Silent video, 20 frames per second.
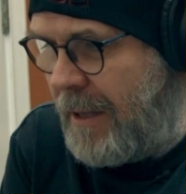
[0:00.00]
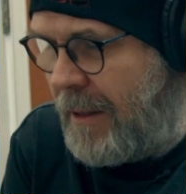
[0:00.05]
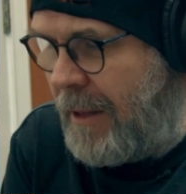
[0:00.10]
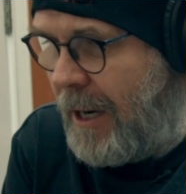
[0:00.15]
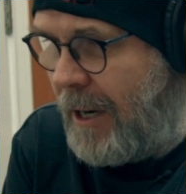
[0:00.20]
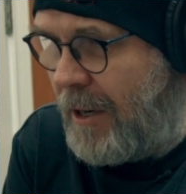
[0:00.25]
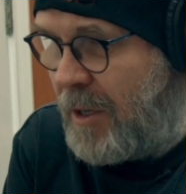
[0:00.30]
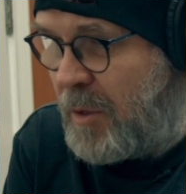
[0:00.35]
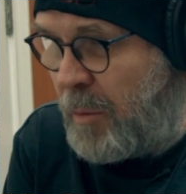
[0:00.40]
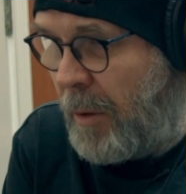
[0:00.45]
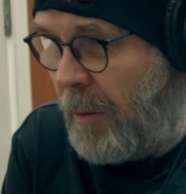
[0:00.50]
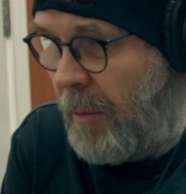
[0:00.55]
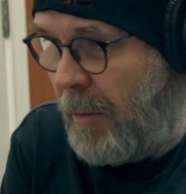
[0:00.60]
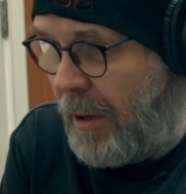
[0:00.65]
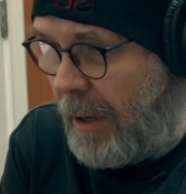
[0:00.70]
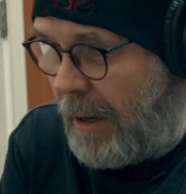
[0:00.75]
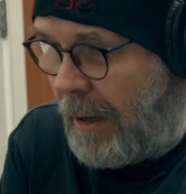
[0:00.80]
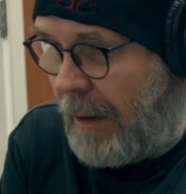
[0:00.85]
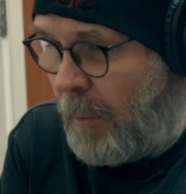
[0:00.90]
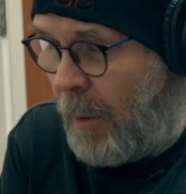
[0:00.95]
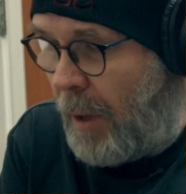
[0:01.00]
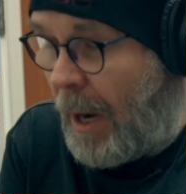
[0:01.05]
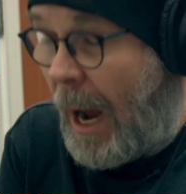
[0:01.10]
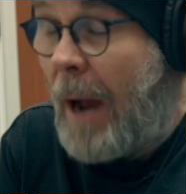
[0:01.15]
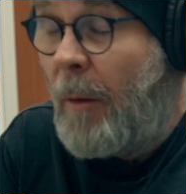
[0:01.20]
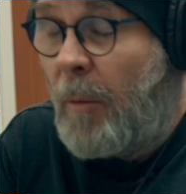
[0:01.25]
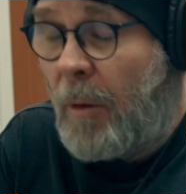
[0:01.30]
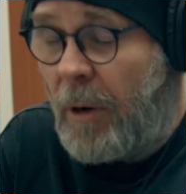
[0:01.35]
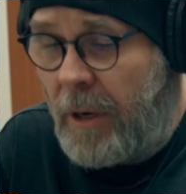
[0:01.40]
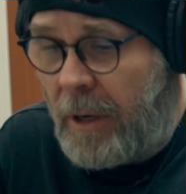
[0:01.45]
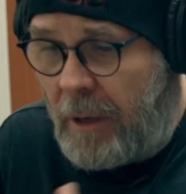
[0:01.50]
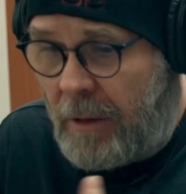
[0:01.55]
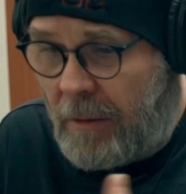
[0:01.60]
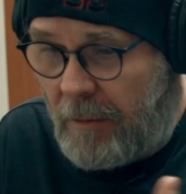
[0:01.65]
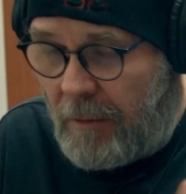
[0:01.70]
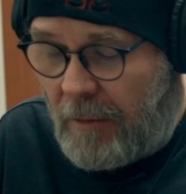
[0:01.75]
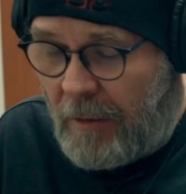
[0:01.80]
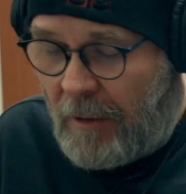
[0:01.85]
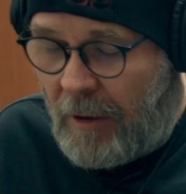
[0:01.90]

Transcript: there is I wrote a